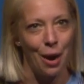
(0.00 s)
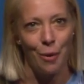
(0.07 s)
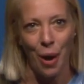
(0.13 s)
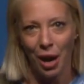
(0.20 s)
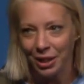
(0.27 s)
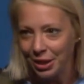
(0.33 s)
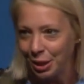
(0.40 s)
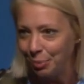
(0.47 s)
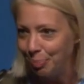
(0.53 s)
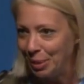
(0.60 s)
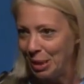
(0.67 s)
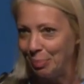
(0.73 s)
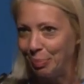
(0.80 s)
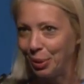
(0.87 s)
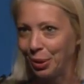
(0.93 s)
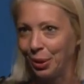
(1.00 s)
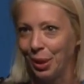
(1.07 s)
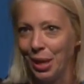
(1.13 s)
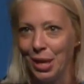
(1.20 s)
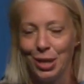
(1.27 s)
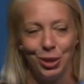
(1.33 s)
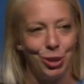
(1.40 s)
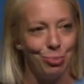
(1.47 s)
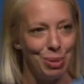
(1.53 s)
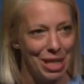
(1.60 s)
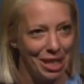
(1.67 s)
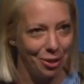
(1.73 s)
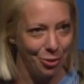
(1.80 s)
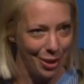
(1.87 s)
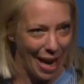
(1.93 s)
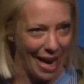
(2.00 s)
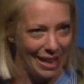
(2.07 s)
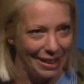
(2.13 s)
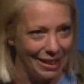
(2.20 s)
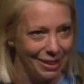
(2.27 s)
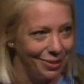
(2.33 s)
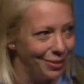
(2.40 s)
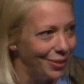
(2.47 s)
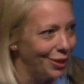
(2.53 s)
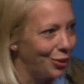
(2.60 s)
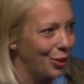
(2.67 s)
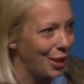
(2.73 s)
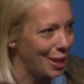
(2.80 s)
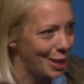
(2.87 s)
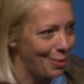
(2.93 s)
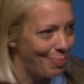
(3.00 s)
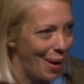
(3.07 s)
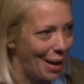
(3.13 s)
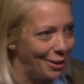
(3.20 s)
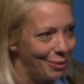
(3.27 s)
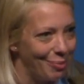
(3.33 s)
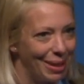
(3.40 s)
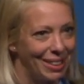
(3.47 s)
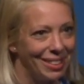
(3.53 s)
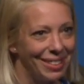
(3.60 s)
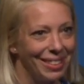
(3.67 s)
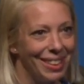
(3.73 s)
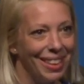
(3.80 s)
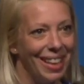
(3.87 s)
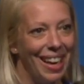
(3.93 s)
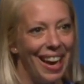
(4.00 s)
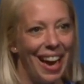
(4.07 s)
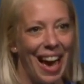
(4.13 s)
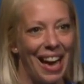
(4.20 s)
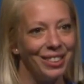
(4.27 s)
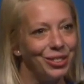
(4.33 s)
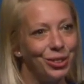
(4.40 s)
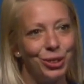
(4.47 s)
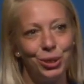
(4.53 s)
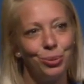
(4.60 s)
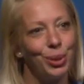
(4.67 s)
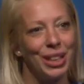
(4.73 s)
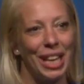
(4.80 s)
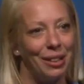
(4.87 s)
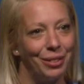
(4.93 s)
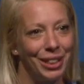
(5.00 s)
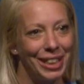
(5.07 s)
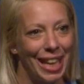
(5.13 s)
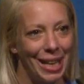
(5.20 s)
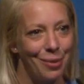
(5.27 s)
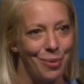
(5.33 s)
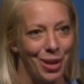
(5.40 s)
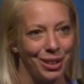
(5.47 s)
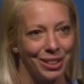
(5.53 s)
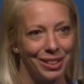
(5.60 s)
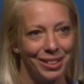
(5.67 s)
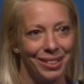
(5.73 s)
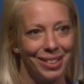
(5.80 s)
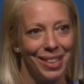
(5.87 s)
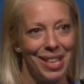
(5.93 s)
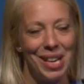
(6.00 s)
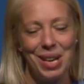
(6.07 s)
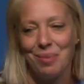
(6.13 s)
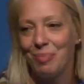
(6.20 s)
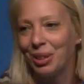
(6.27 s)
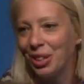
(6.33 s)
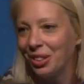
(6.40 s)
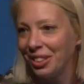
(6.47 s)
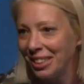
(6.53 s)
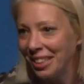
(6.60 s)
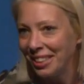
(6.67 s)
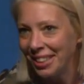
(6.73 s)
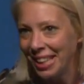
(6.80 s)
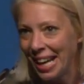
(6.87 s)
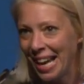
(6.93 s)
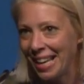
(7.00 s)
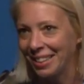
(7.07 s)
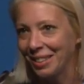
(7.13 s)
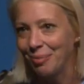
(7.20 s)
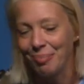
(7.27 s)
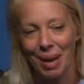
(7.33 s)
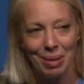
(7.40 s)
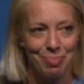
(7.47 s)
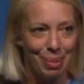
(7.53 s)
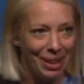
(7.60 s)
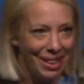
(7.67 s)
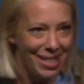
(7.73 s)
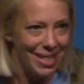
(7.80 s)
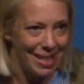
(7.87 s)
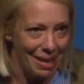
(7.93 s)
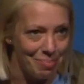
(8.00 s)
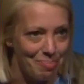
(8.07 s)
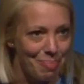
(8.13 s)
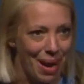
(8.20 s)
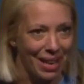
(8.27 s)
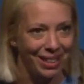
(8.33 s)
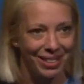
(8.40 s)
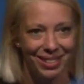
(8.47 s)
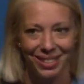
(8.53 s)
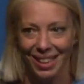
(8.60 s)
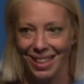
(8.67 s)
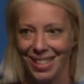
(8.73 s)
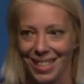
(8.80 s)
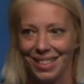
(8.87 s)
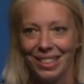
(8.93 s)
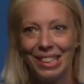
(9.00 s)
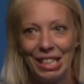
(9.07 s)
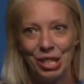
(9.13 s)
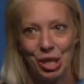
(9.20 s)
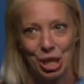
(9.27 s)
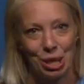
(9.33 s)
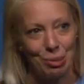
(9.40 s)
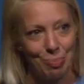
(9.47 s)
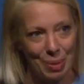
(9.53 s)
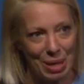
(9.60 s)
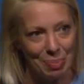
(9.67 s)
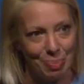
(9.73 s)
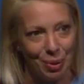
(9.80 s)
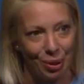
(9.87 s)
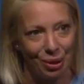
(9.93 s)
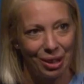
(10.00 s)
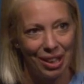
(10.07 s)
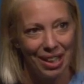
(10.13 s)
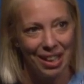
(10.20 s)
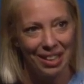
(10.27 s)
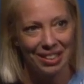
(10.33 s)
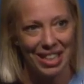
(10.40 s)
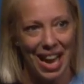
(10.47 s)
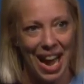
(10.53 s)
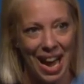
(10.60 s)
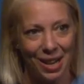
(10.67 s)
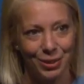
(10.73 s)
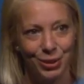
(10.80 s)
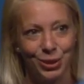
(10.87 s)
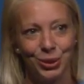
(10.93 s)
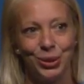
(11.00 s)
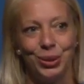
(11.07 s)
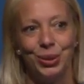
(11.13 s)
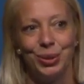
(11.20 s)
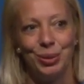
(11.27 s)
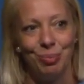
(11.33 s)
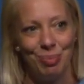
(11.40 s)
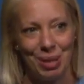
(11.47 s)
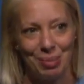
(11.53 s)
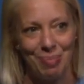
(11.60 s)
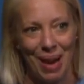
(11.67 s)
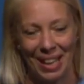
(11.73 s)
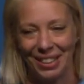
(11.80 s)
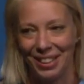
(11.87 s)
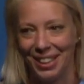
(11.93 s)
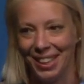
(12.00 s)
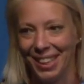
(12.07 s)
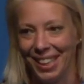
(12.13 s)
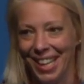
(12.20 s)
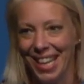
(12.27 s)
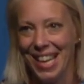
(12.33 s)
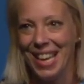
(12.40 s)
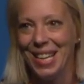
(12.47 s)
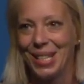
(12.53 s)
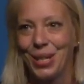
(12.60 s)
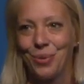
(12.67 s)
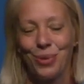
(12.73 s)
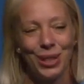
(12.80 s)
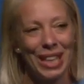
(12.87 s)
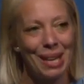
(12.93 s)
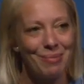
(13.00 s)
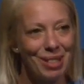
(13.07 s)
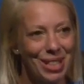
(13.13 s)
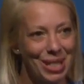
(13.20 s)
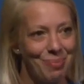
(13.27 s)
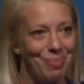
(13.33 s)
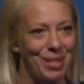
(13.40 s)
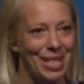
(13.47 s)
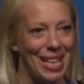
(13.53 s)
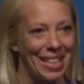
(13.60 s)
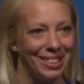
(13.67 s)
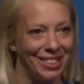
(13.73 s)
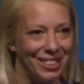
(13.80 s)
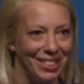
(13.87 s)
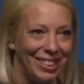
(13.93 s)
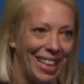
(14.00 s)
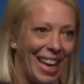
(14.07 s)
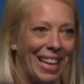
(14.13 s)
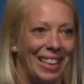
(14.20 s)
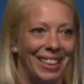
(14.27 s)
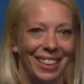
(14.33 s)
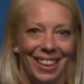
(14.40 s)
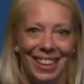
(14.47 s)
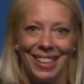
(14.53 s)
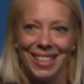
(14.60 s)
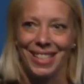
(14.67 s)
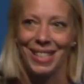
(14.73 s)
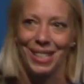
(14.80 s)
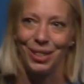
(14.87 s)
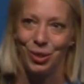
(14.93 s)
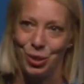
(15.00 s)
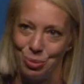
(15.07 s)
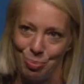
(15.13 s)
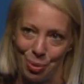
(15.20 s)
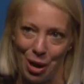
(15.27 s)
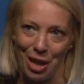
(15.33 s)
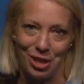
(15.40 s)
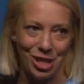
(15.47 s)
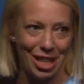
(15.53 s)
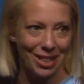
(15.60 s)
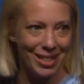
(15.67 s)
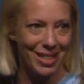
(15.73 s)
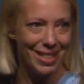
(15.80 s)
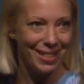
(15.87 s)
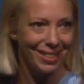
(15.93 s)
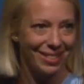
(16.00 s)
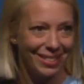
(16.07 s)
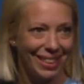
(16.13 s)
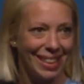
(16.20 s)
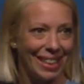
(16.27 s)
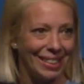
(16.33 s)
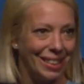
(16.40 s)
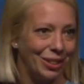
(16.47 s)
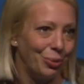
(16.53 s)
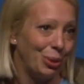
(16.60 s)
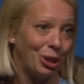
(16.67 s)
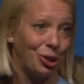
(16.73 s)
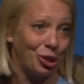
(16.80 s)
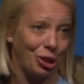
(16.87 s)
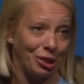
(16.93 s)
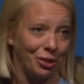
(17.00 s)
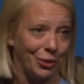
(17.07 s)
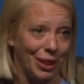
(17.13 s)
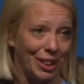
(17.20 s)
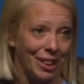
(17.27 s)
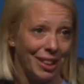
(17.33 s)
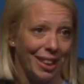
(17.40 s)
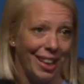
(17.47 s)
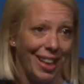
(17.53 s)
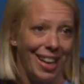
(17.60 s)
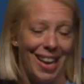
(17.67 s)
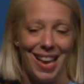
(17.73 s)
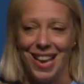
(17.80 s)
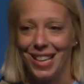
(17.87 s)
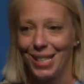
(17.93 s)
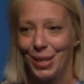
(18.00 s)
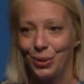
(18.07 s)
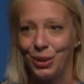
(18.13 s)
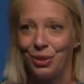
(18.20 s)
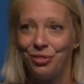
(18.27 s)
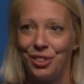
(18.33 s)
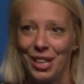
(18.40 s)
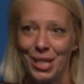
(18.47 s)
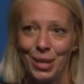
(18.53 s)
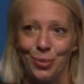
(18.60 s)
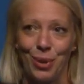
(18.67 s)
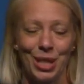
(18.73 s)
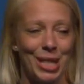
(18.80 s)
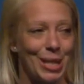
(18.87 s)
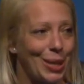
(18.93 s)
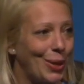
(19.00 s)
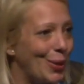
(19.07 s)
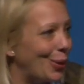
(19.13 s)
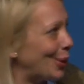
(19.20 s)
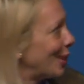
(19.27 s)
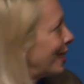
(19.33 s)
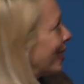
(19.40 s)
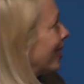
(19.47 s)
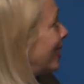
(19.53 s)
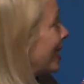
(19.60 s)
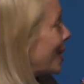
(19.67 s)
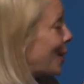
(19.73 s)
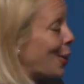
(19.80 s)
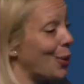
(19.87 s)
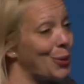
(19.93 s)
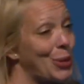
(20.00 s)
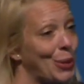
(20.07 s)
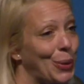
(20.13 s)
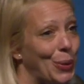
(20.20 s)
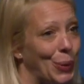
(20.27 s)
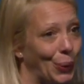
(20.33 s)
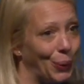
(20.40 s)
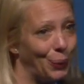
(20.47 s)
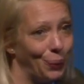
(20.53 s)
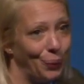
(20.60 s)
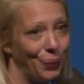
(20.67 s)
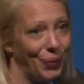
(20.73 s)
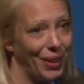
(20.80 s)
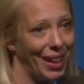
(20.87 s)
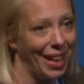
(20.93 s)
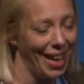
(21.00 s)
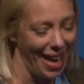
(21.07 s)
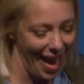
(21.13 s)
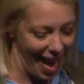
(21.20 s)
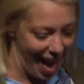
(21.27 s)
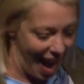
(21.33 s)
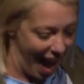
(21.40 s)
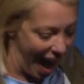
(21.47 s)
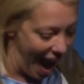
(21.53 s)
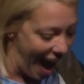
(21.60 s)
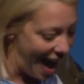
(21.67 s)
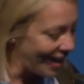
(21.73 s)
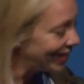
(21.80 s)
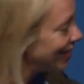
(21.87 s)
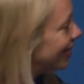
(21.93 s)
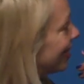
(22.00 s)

other people to be creative, to experiment, and to do whatever they want. But on the other hand, my biggest impact is in teaching people on how to be better. So what I'm going to present today is two projects that I did with children. So the first one is called Disco School. And